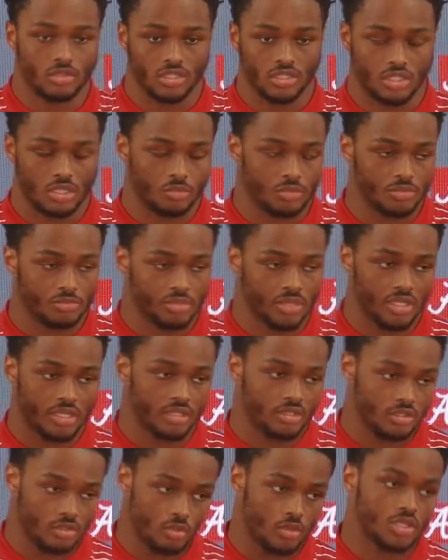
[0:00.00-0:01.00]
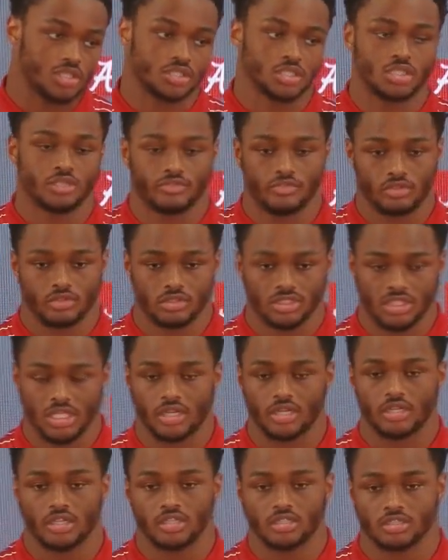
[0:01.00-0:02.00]
And then we play USF on
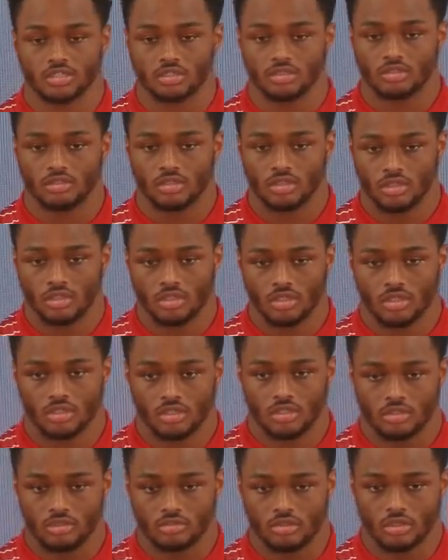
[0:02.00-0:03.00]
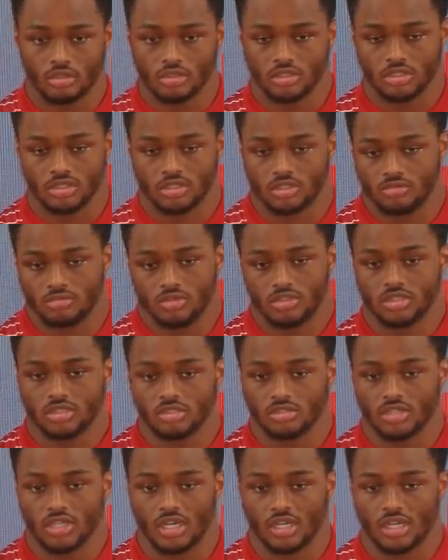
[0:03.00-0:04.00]
Saturday. So, you know, it's we still
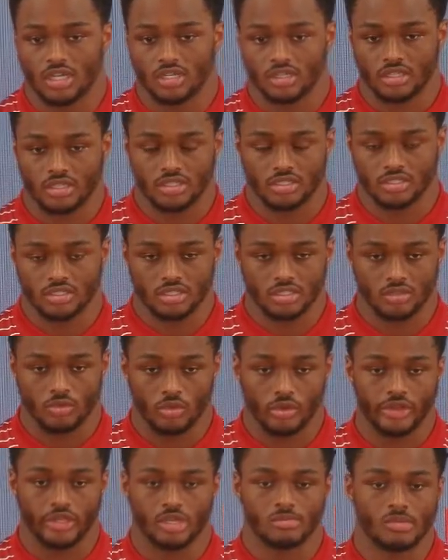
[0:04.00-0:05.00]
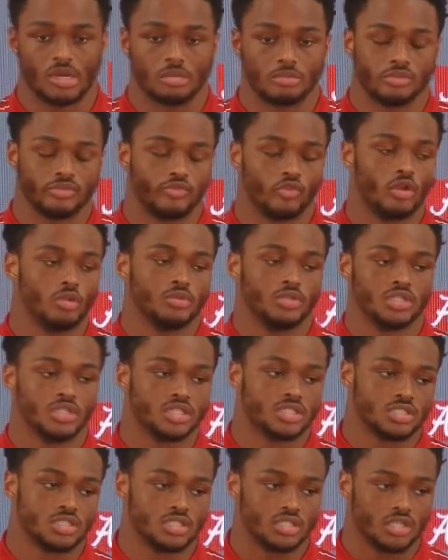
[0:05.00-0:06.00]
got a lot of things to worry about before we get
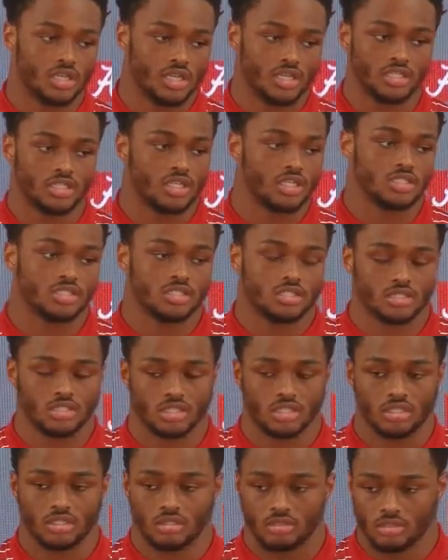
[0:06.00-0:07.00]
to any SEC game.